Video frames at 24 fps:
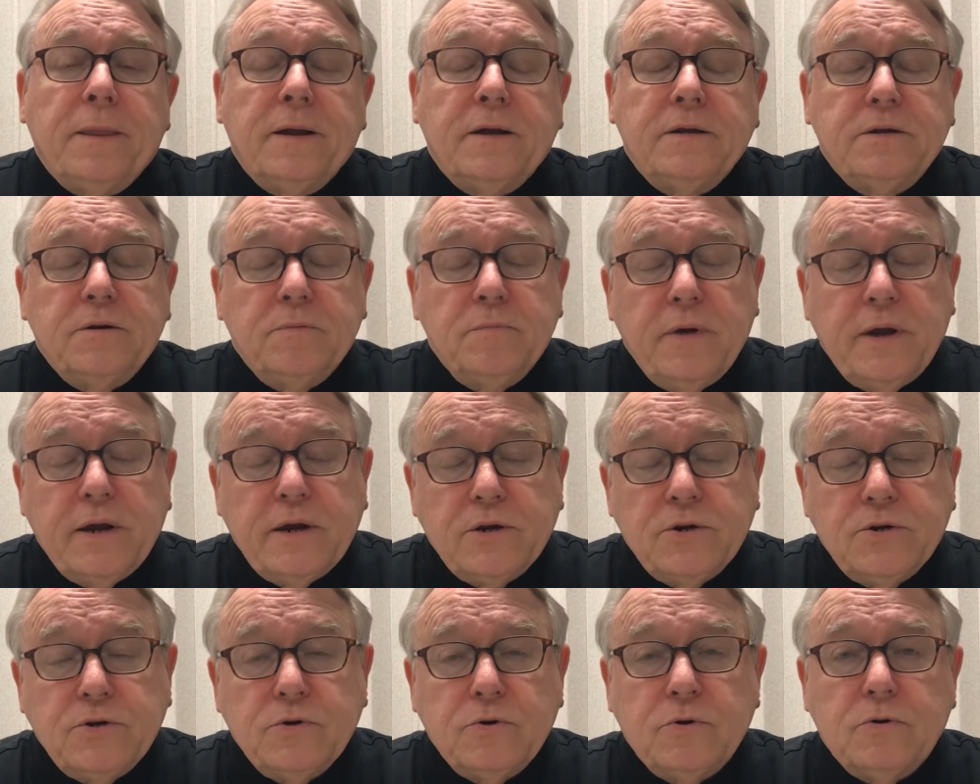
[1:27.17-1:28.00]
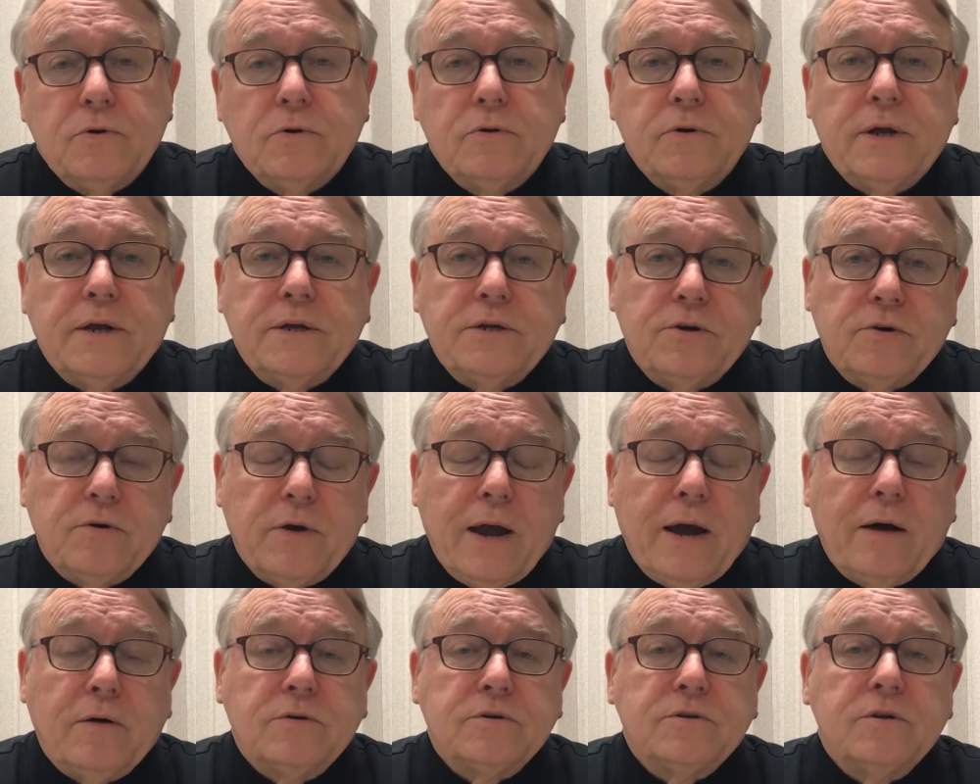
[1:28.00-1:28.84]
to make sure that your
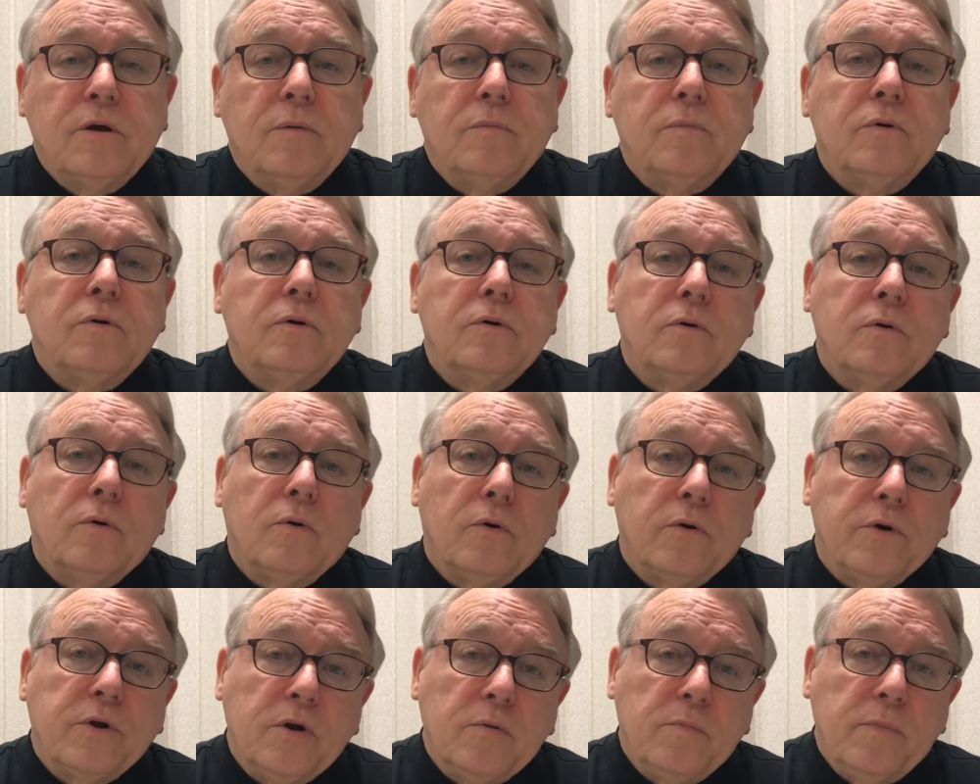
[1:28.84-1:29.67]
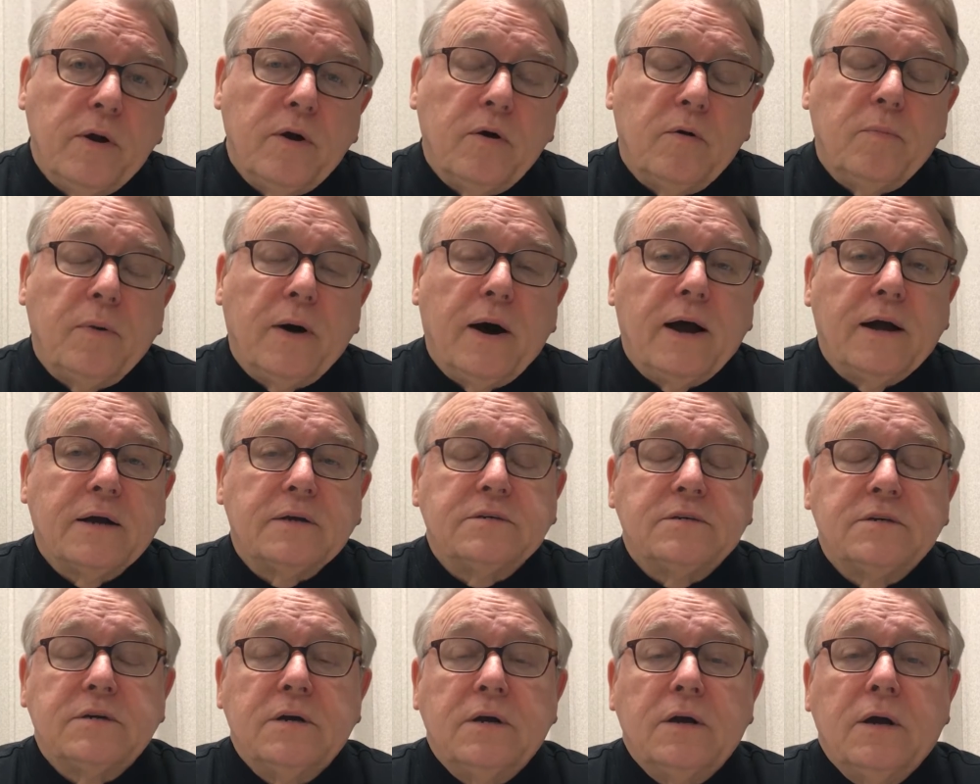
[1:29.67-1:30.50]
house number or your
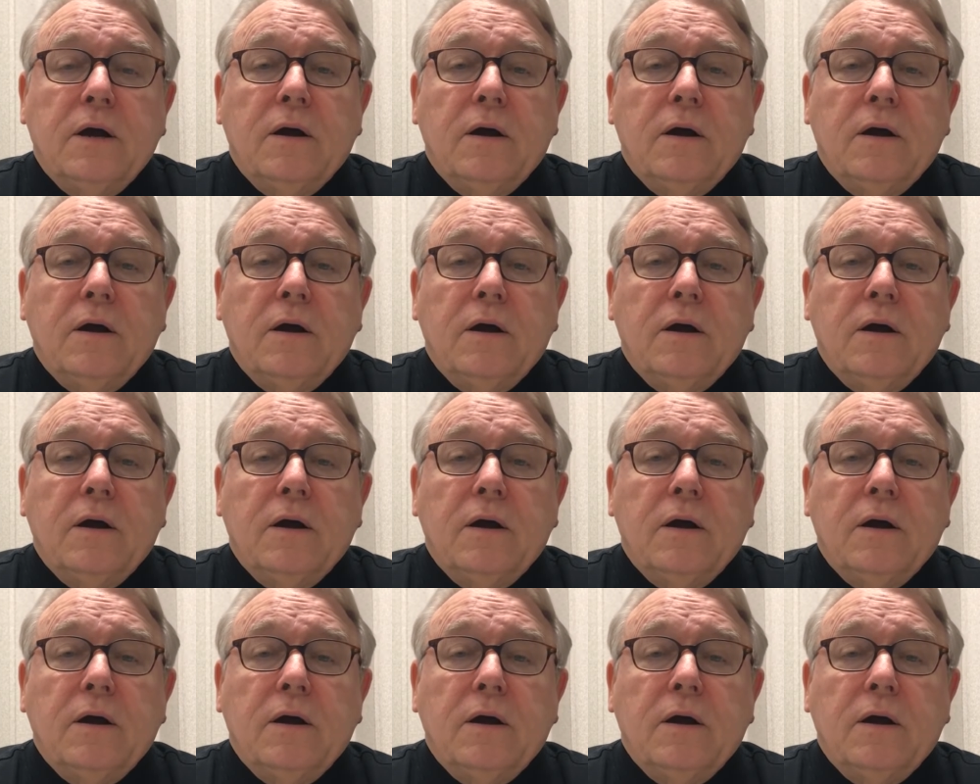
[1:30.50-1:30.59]
mailbox